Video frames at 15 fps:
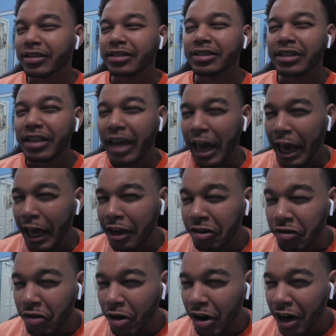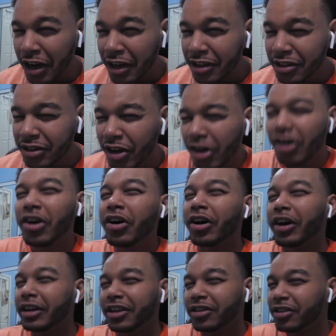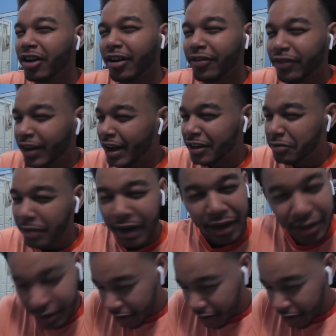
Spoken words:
Scantrons? Oh, I just got flashbacks.